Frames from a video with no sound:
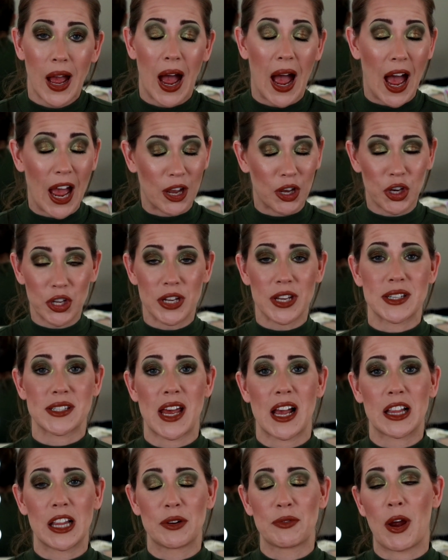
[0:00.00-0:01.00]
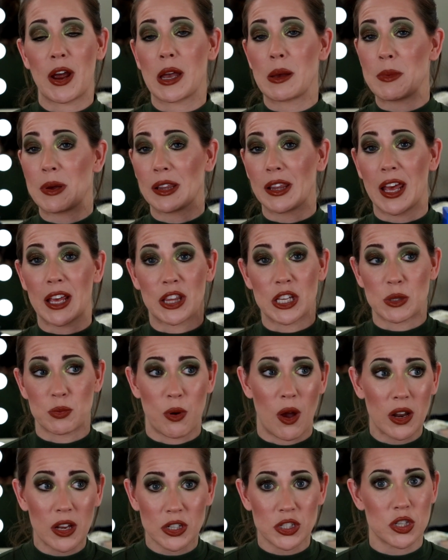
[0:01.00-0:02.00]
I couldn't exactly recommend like this
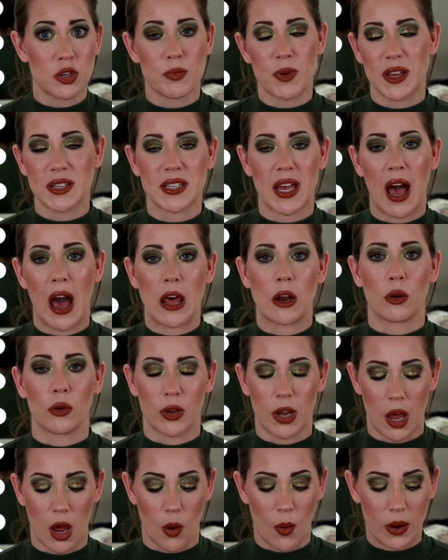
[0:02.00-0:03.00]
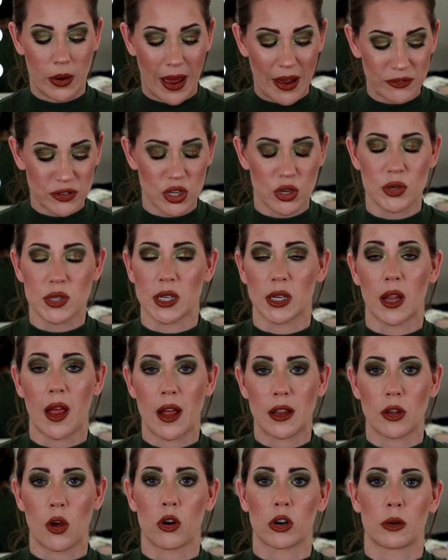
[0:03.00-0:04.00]
product to you because I don't know. I'd have to use it a
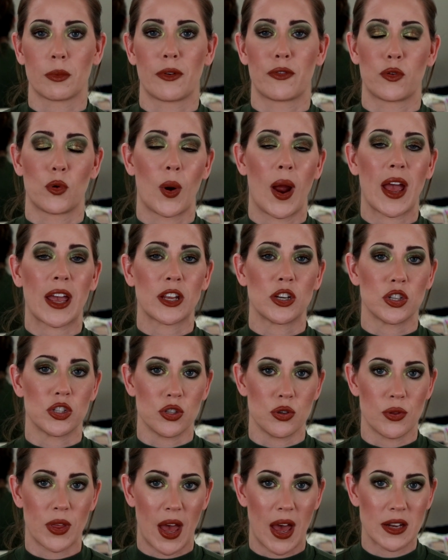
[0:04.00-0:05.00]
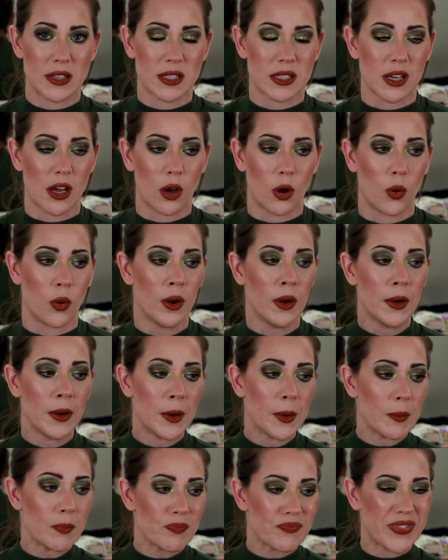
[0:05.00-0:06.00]
lot longer before I can do that. So
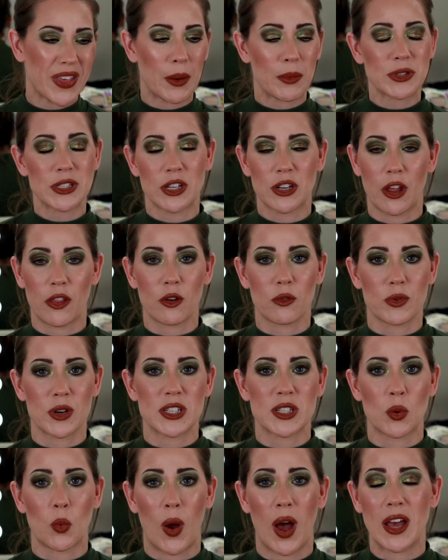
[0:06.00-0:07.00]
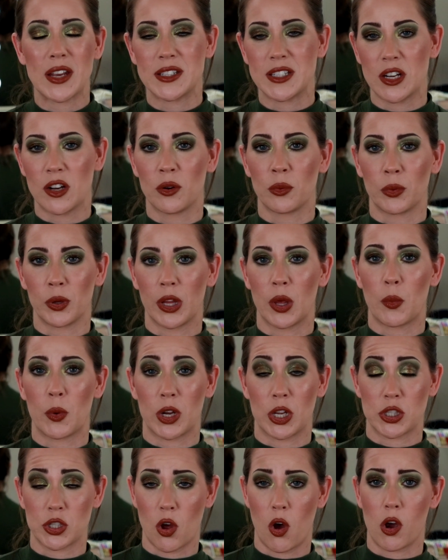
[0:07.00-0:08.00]
that was another reason why I didn't really
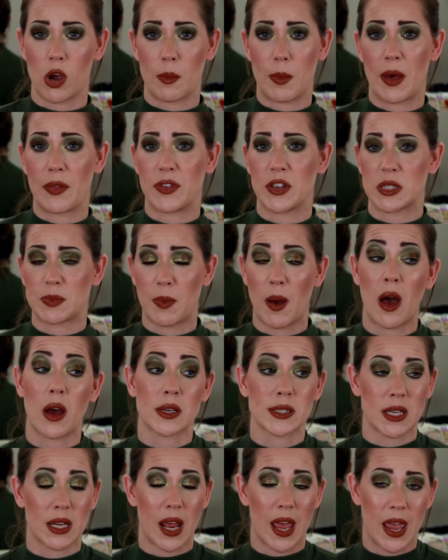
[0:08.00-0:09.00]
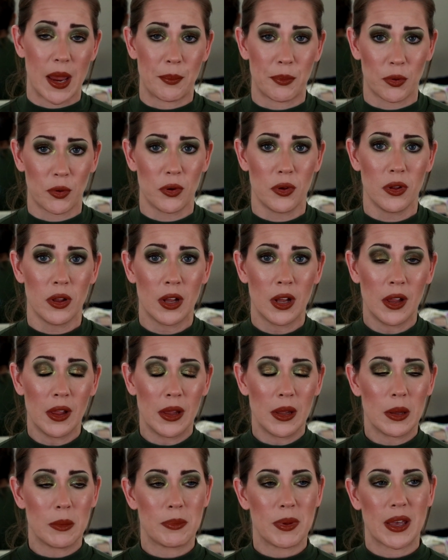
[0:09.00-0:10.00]
want to talk about this box in April,
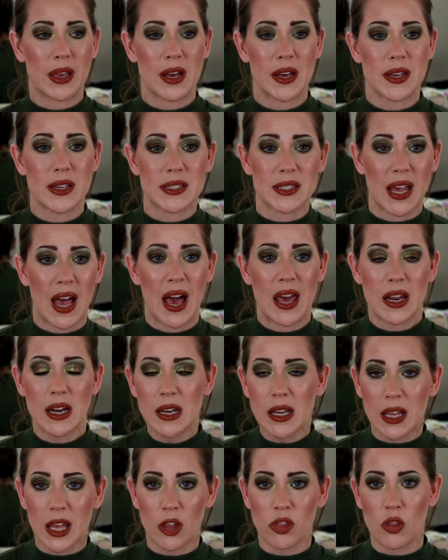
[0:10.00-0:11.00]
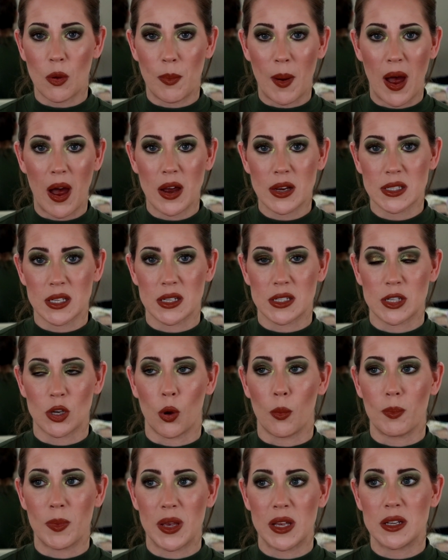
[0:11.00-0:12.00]
because I didn't get the box
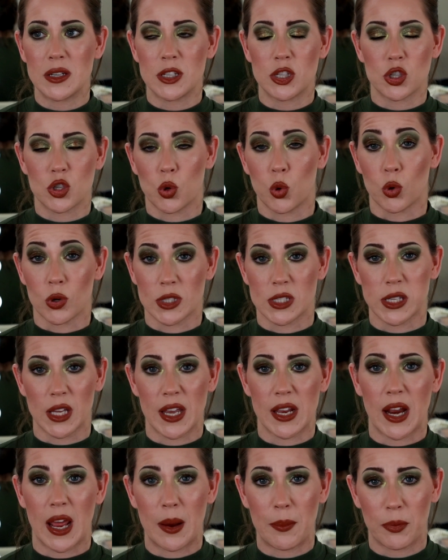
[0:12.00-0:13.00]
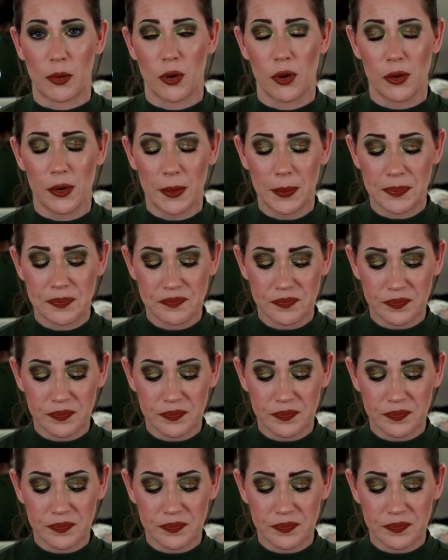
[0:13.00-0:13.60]
until mid towards late April.